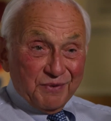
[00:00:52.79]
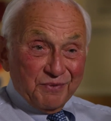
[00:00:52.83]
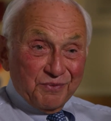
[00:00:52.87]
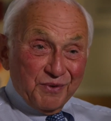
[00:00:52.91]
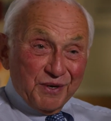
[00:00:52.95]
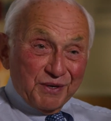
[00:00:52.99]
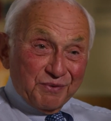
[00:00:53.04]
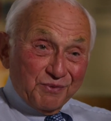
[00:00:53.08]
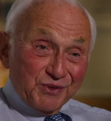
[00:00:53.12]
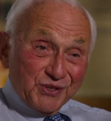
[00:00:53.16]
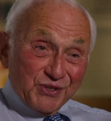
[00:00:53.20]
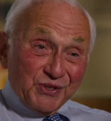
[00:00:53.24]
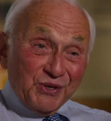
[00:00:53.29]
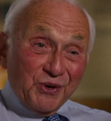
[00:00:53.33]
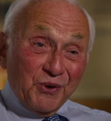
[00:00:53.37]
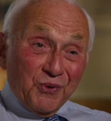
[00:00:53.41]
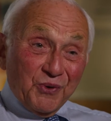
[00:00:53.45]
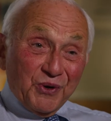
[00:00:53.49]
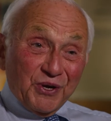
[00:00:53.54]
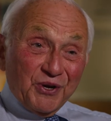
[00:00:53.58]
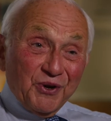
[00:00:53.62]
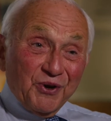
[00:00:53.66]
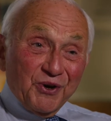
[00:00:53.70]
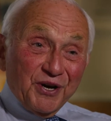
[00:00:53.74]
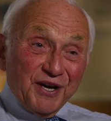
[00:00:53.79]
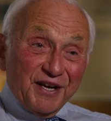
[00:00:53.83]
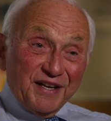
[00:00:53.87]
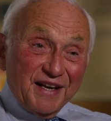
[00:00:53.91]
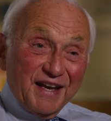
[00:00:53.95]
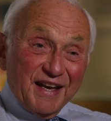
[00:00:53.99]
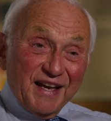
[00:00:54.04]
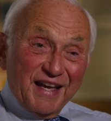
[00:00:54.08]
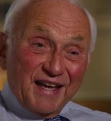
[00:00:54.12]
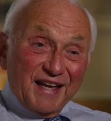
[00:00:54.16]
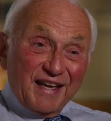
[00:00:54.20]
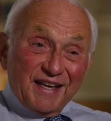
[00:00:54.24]
what was going on
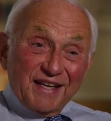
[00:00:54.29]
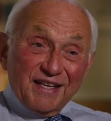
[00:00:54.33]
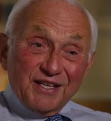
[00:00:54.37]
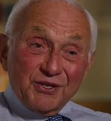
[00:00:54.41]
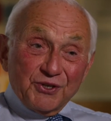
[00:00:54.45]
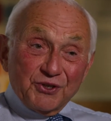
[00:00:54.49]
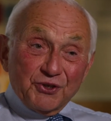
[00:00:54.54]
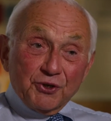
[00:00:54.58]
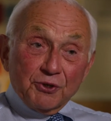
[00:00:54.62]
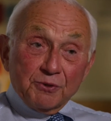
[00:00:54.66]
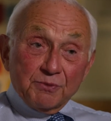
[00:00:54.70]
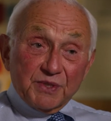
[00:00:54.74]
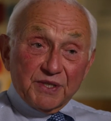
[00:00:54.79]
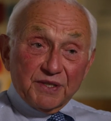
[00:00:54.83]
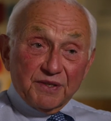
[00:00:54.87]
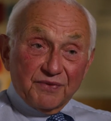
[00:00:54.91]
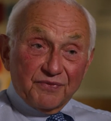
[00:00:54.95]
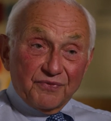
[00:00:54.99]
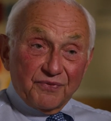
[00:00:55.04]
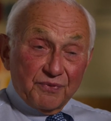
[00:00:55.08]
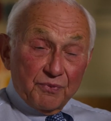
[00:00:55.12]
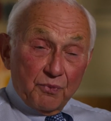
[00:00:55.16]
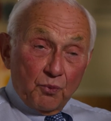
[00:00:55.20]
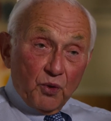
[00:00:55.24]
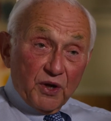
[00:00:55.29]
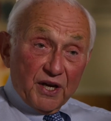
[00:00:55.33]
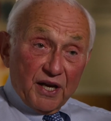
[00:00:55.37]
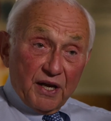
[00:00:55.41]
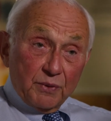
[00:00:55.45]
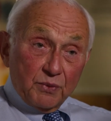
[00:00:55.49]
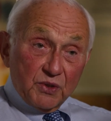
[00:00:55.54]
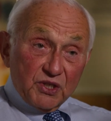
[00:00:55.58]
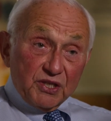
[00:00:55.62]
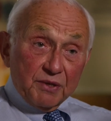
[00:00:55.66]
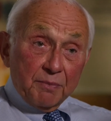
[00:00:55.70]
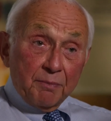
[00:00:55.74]
in terms of what I
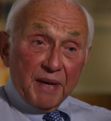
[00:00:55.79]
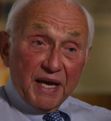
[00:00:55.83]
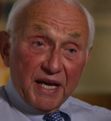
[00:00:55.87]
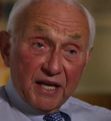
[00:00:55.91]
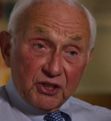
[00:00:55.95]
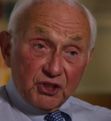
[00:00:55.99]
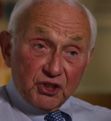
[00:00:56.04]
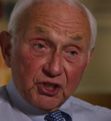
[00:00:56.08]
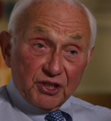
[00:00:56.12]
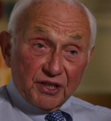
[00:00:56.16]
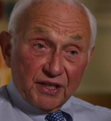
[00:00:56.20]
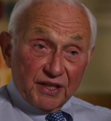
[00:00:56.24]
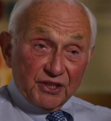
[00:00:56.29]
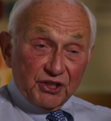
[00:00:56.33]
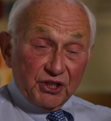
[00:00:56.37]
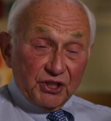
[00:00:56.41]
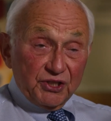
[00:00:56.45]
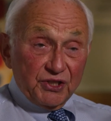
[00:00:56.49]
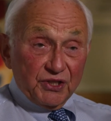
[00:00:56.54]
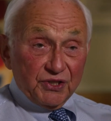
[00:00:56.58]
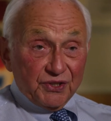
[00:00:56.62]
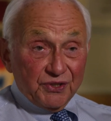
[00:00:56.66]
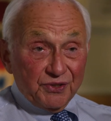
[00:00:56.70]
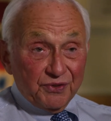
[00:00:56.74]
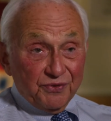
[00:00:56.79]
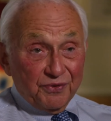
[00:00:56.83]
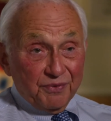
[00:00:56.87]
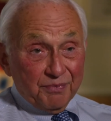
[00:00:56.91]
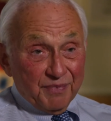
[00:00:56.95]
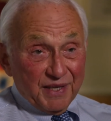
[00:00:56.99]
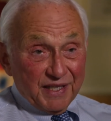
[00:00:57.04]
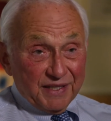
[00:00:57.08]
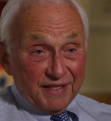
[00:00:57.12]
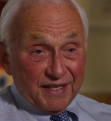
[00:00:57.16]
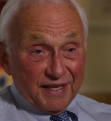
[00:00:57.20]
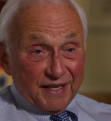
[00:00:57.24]
was imagining. She just knew that
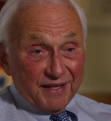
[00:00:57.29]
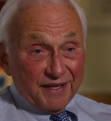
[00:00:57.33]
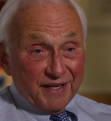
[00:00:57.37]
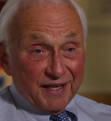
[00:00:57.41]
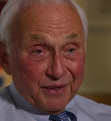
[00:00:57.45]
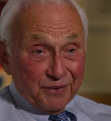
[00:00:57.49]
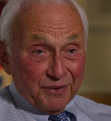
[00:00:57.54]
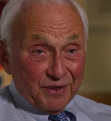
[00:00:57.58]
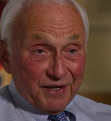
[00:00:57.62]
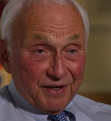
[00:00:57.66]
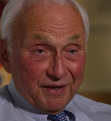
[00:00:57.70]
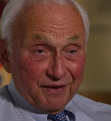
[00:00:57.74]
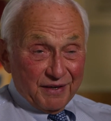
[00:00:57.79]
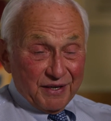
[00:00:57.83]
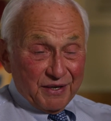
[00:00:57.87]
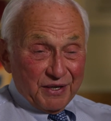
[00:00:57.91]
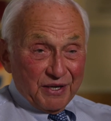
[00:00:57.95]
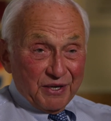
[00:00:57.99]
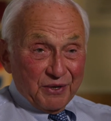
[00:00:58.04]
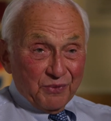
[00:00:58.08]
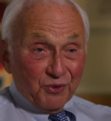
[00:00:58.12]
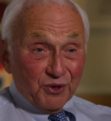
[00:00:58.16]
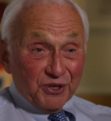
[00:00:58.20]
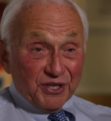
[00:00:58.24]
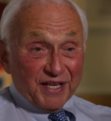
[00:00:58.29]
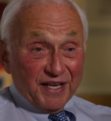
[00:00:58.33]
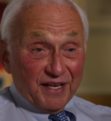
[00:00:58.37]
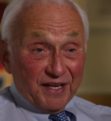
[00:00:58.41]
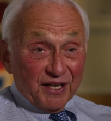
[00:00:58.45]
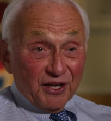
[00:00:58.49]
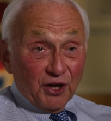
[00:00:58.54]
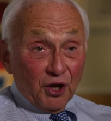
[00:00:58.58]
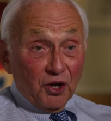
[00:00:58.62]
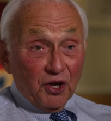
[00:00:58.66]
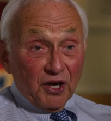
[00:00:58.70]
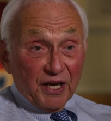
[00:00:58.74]
my dad and I were, weren't
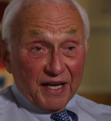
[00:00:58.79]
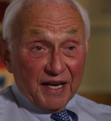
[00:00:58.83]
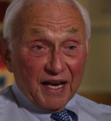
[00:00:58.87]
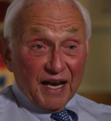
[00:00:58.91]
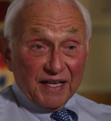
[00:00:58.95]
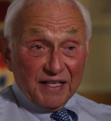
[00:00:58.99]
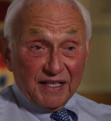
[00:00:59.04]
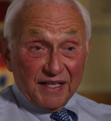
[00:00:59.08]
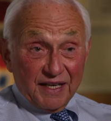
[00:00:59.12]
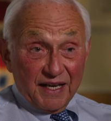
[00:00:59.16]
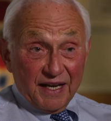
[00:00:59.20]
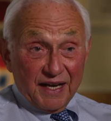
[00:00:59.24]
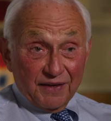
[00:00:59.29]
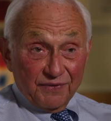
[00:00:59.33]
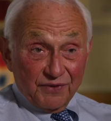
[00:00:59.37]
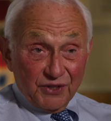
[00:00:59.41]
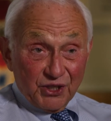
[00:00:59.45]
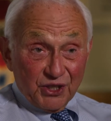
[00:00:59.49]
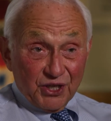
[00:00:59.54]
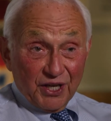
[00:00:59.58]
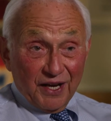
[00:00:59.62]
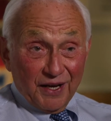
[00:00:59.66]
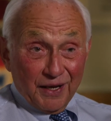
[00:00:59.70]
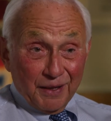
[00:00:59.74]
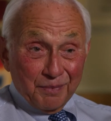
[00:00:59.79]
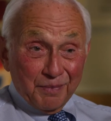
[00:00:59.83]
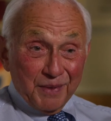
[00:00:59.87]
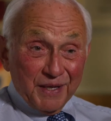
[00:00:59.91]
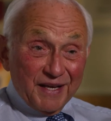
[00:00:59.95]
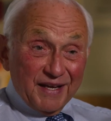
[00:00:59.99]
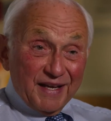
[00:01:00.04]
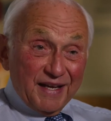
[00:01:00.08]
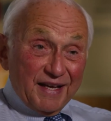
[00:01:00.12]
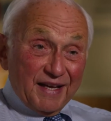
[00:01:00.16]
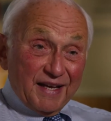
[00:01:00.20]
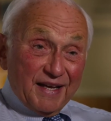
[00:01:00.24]
getting along and I didn't have a job.
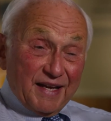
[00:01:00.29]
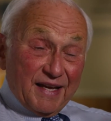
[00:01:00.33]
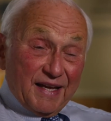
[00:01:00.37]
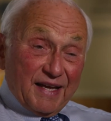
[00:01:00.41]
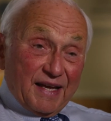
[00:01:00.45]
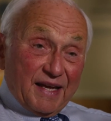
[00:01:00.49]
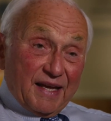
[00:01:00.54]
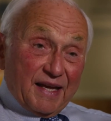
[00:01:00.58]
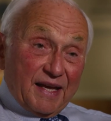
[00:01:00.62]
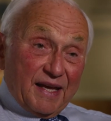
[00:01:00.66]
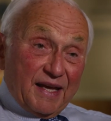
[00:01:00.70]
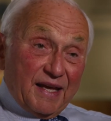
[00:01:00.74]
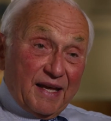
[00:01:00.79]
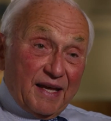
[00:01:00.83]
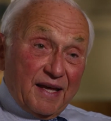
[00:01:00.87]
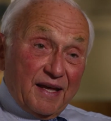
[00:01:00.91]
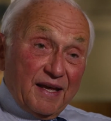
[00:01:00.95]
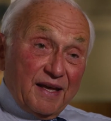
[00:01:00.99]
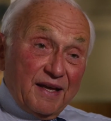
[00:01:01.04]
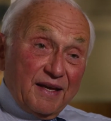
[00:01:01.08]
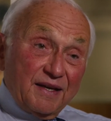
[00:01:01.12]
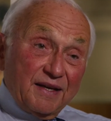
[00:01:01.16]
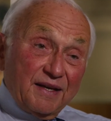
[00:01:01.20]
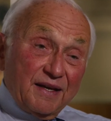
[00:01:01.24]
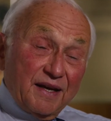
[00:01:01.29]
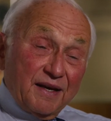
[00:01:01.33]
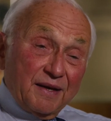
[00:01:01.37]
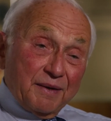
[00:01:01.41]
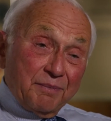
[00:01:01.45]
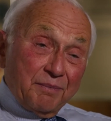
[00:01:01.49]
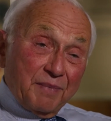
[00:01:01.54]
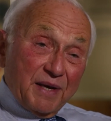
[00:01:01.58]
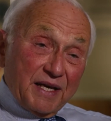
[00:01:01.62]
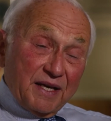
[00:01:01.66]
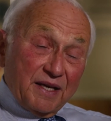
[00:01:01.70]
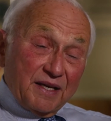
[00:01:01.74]
And uh,
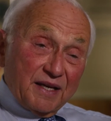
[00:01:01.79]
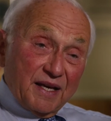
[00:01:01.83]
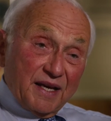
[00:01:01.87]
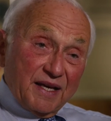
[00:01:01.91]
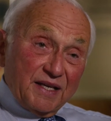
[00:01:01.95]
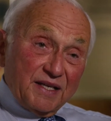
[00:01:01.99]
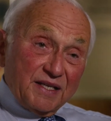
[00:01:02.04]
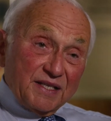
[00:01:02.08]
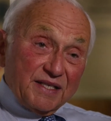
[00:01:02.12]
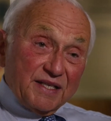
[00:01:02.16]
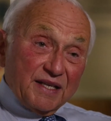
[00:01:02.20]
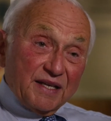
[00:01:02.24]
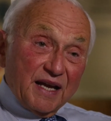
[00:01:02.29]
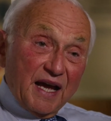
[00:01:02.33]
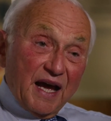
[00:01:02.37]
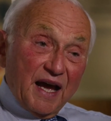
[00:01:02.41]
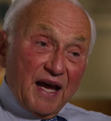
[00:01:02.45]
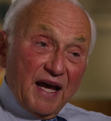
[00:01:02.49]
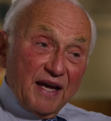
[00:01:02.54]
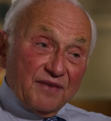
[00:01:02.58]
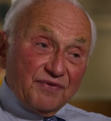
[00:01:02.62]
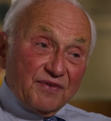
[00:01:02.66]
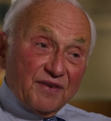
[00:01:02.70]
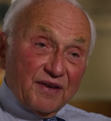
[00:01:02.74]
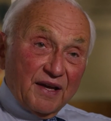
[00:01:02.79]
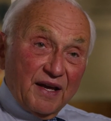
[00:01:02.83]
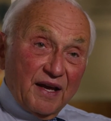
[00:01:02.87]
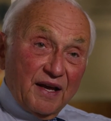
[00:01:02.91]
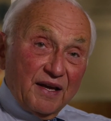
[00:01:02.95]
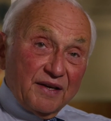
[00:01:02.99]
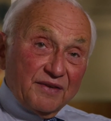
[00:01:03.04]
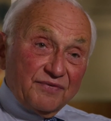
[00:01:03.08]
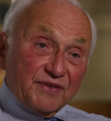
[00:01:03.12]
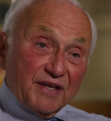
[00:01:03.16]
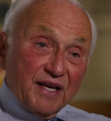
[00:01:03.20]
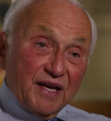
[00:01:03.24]
my Ida said, I've,
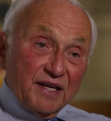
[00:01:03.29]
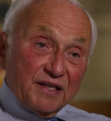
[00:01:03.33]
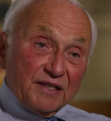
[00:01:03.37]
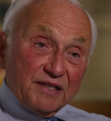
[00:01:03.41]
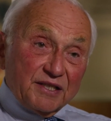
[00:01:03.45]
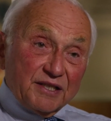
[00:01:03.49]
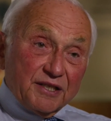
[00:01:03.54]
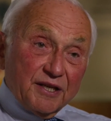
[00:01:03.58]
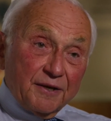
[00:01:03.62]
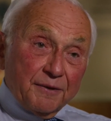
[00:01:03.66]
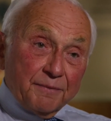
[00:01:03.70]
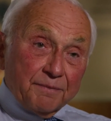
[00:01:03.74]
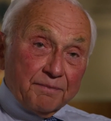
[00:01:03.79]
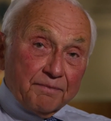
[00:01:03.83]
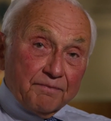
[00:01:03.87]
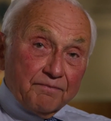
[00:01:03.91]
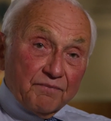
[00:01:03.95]
I've got uh,